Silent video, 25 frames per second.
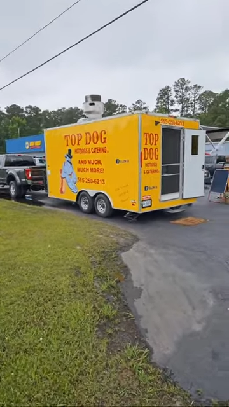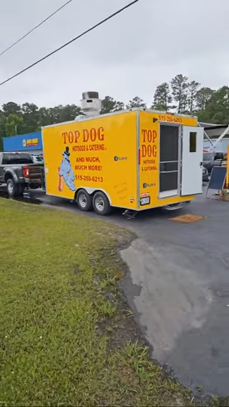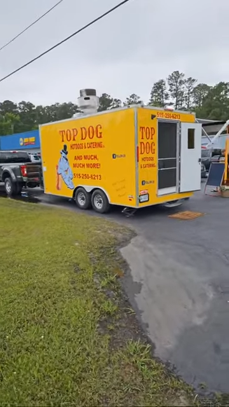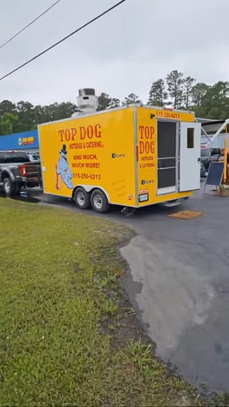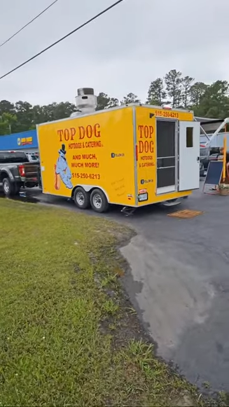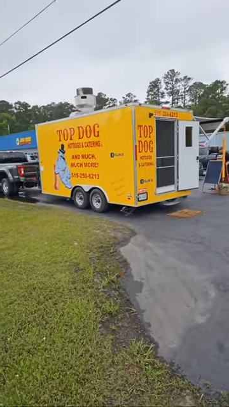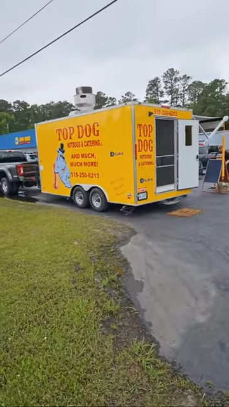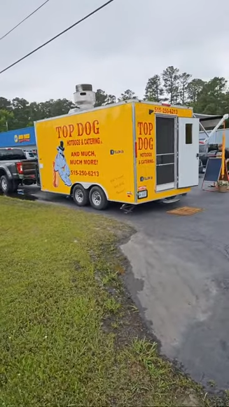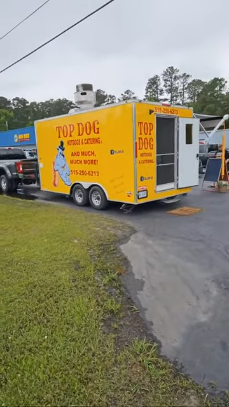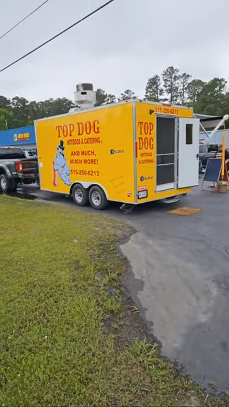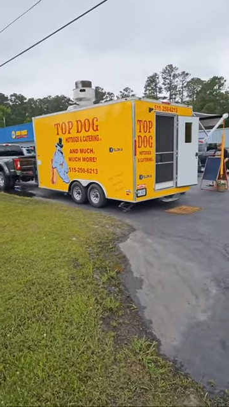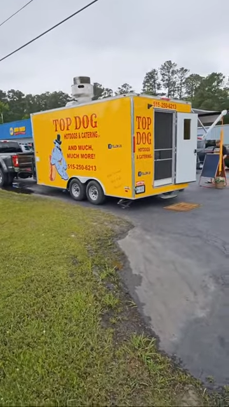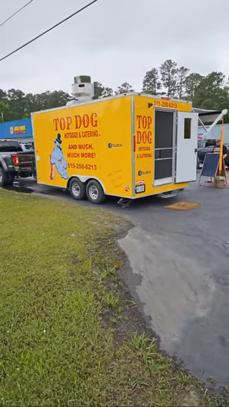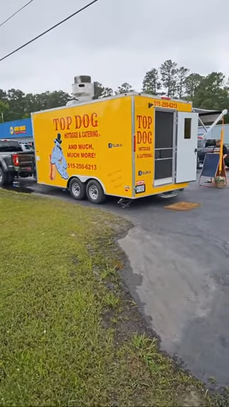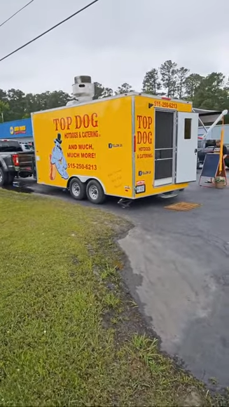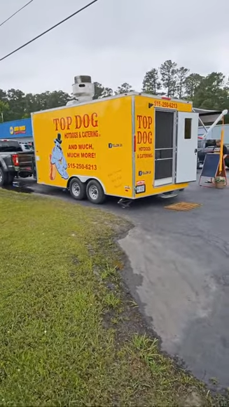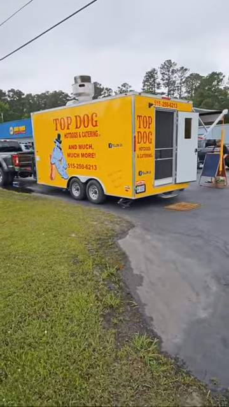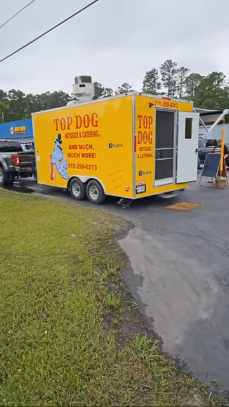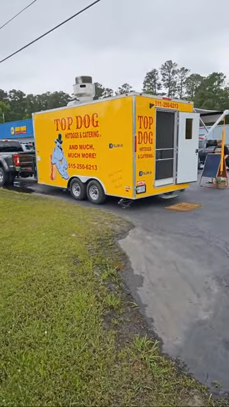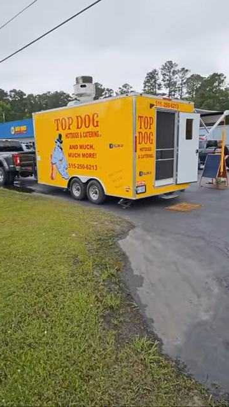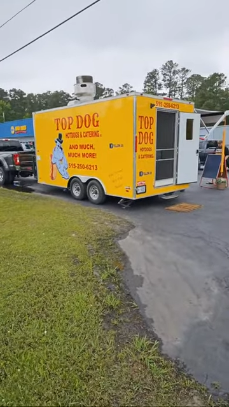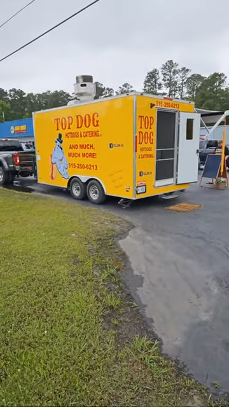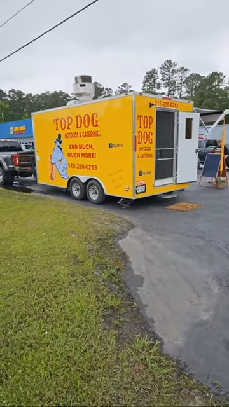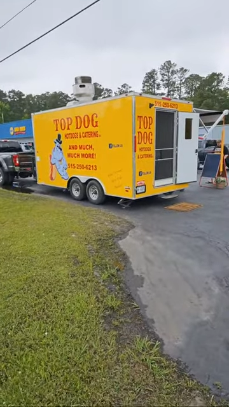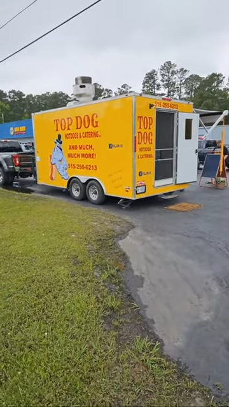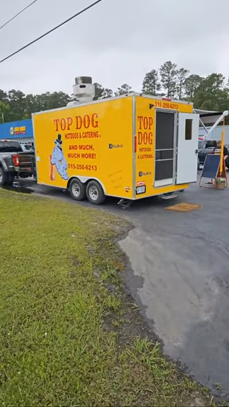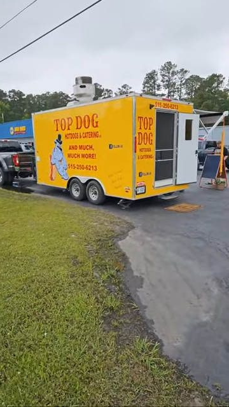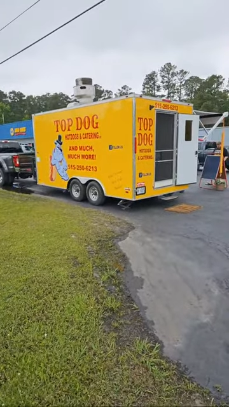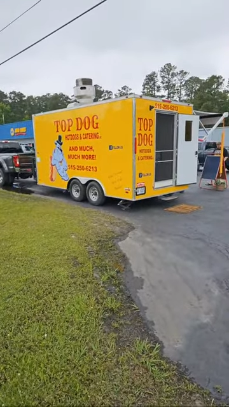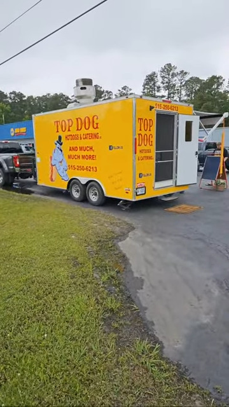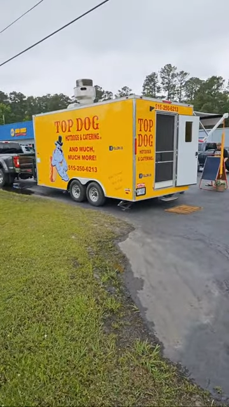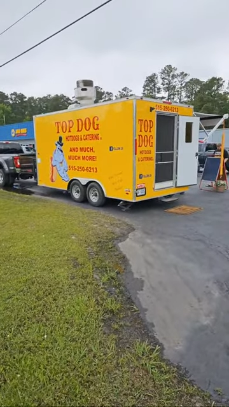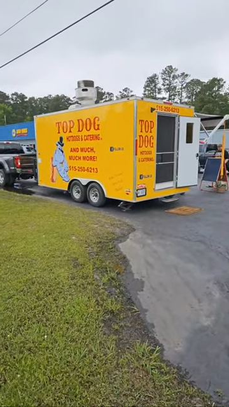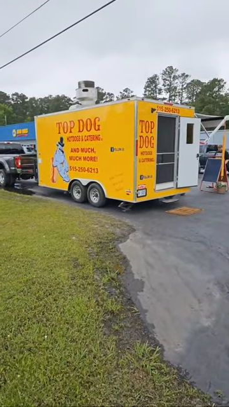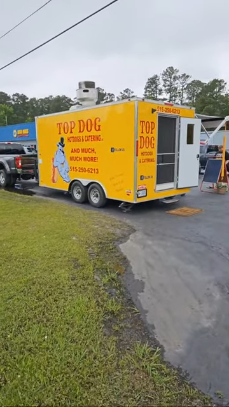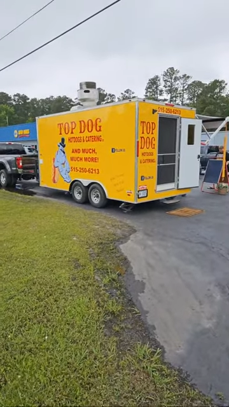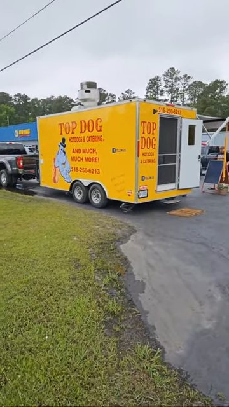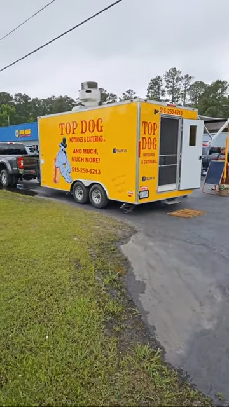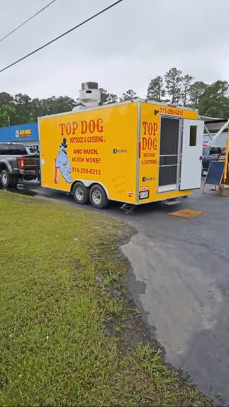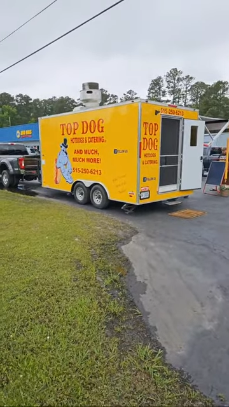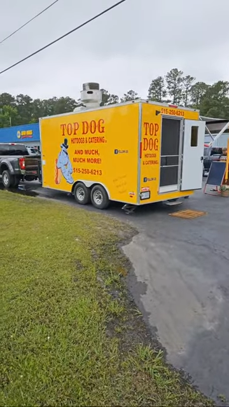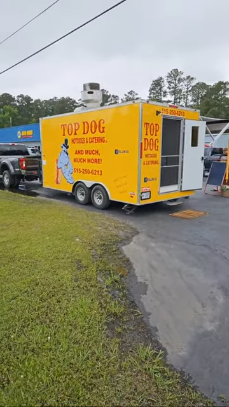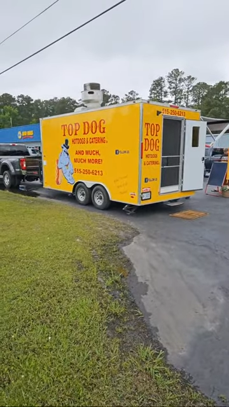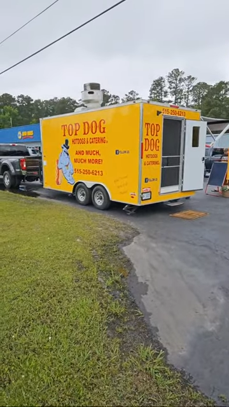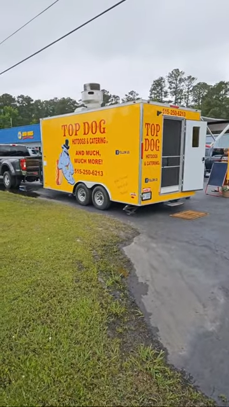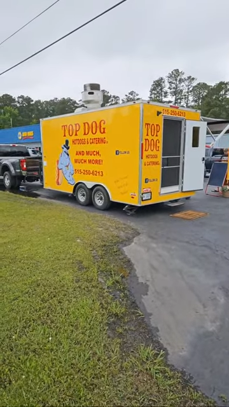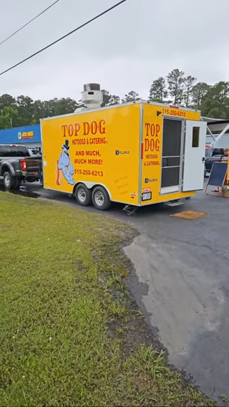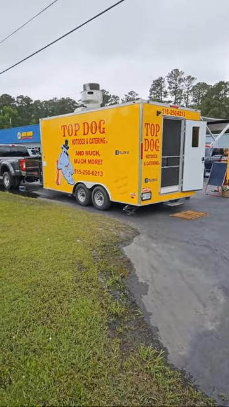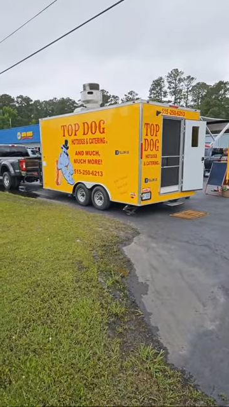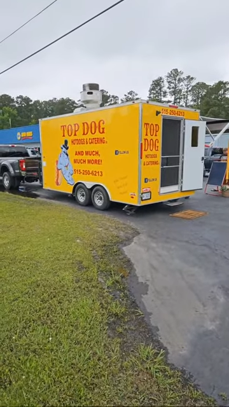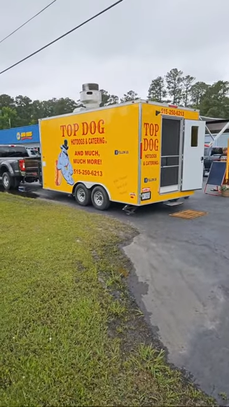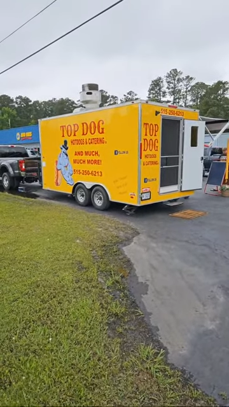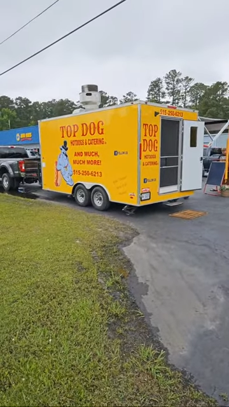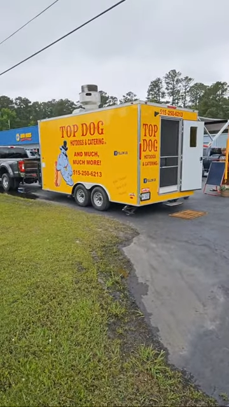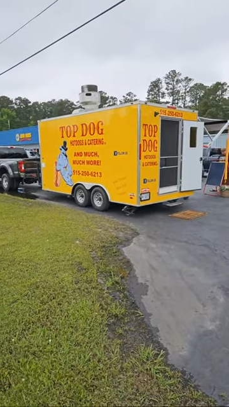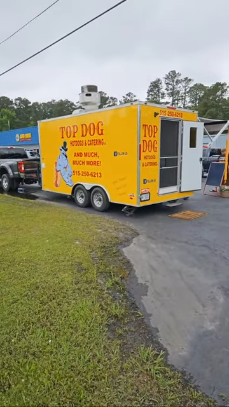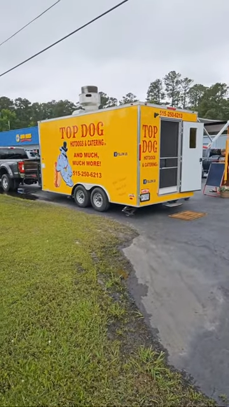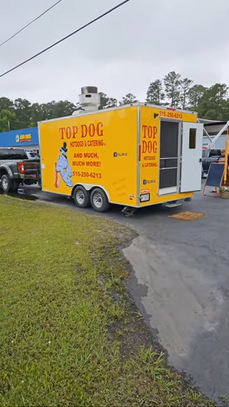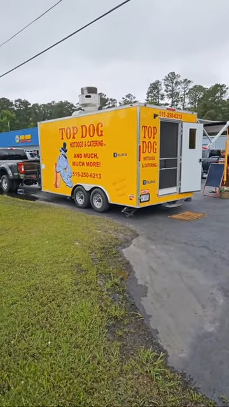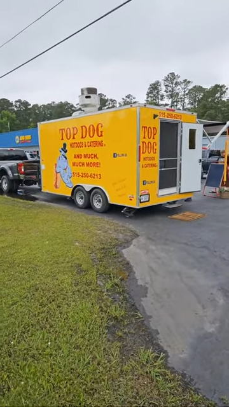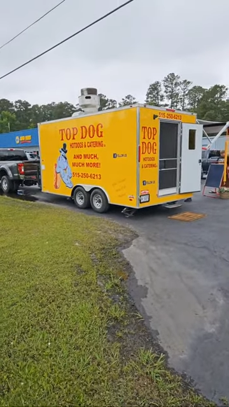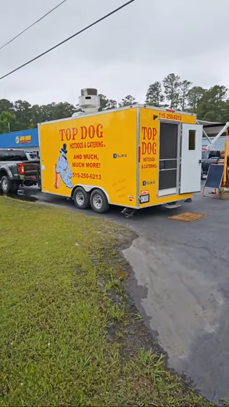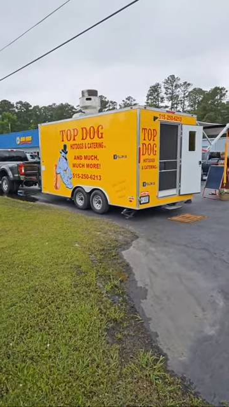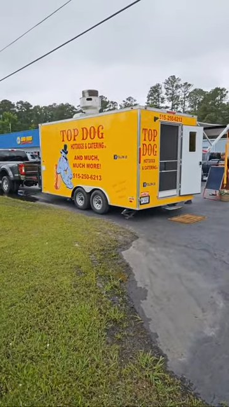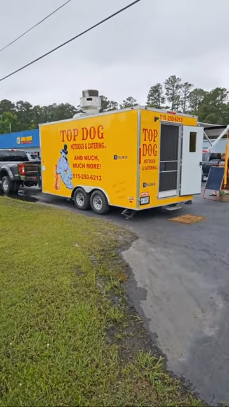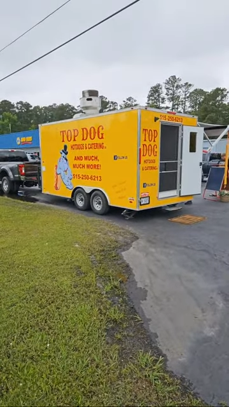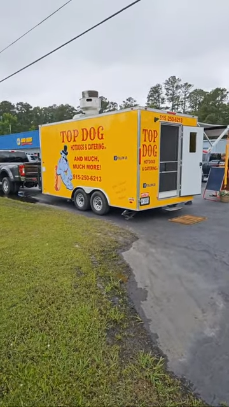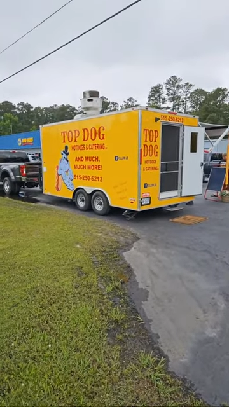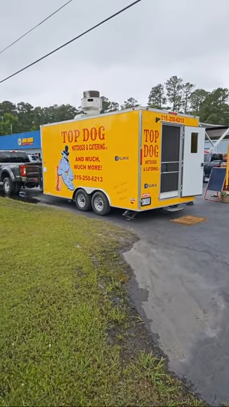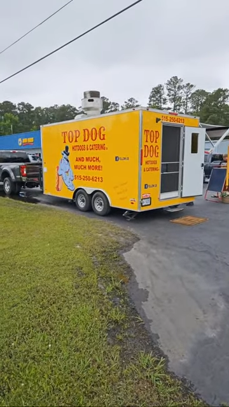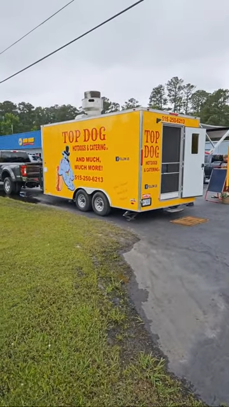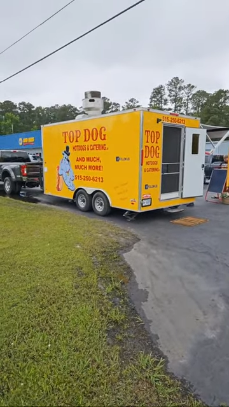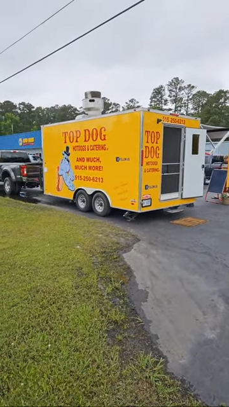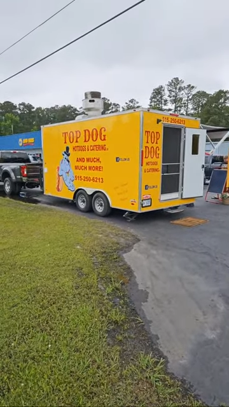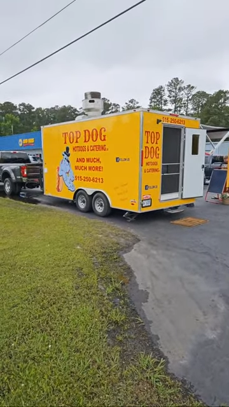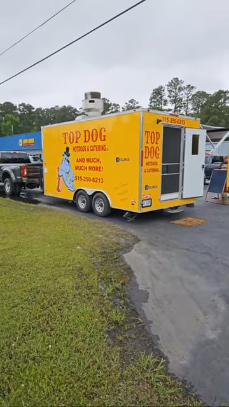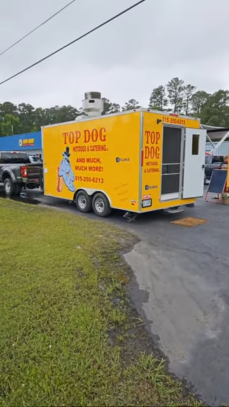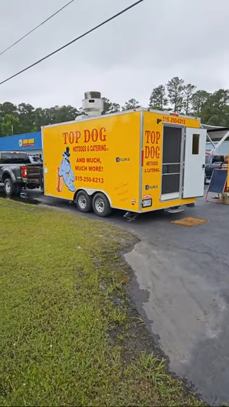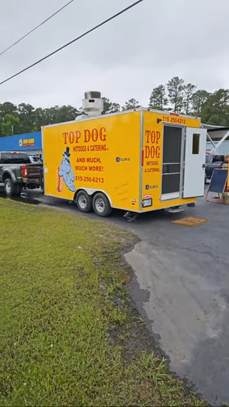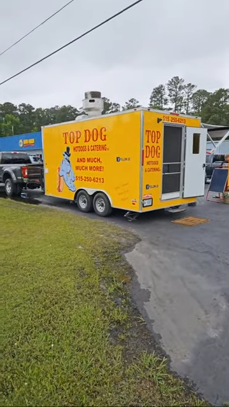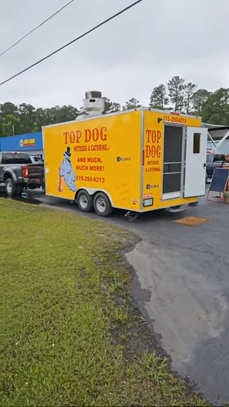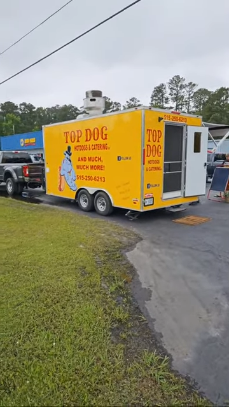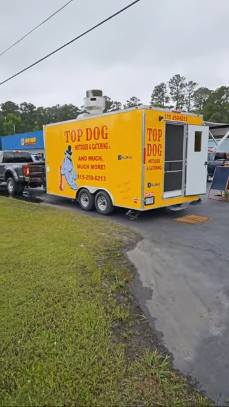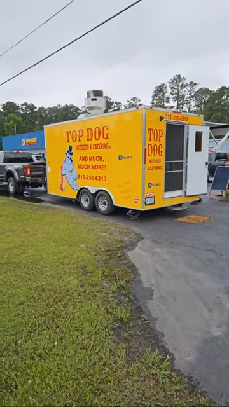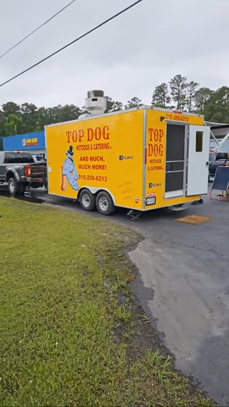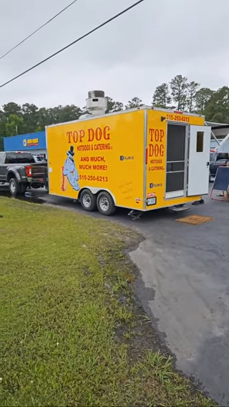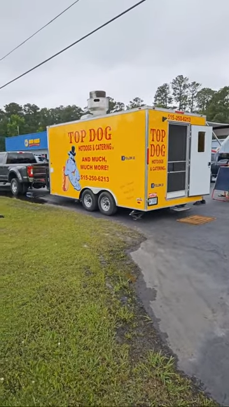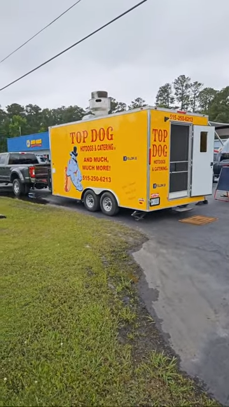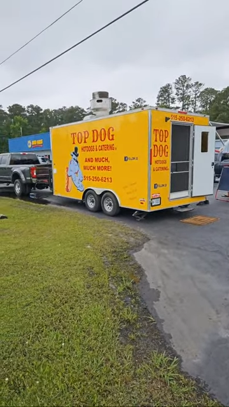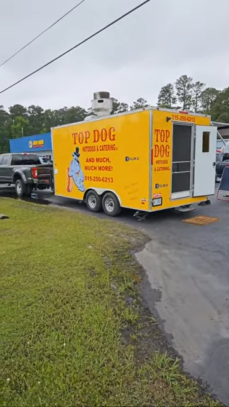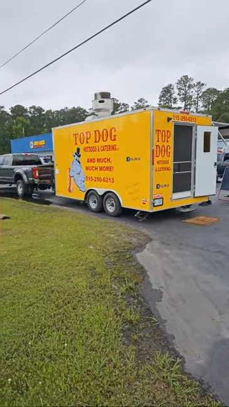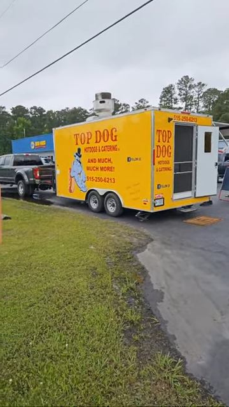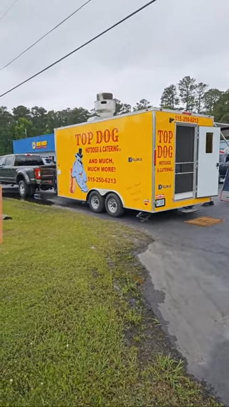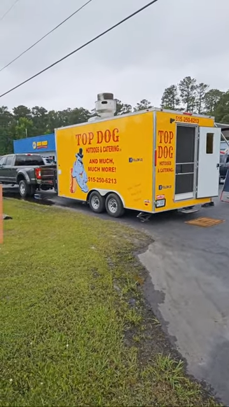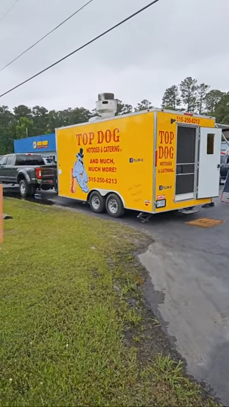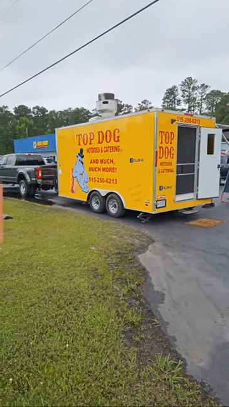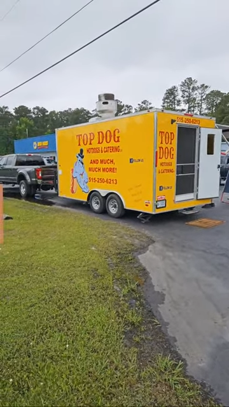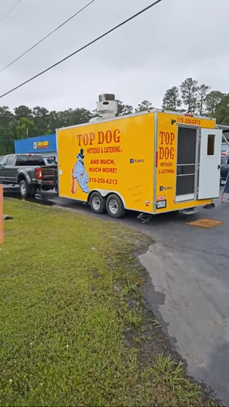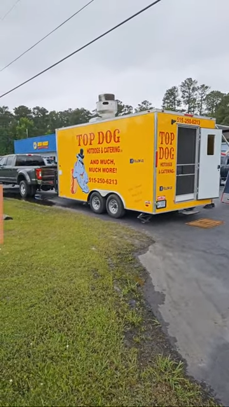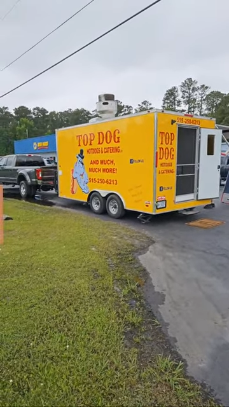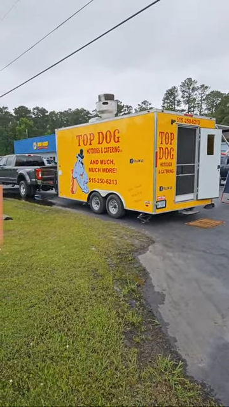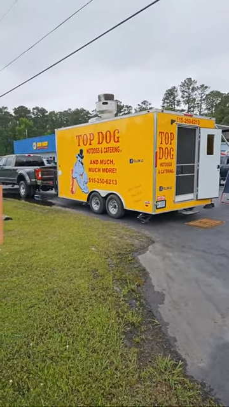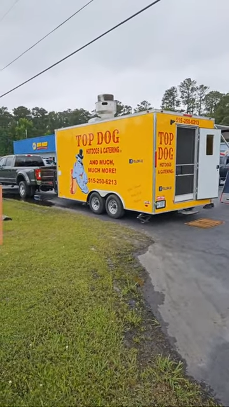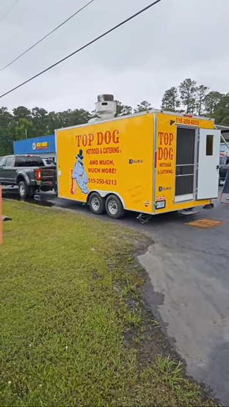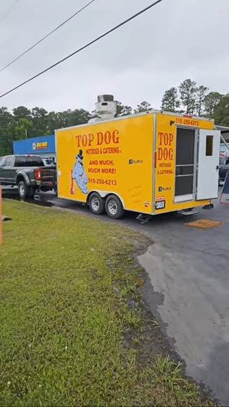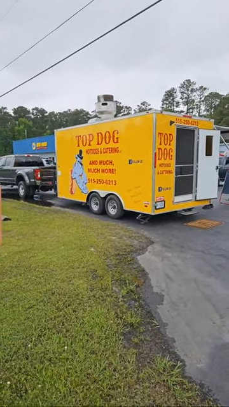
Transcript: No face is visible, so there are no lips to read.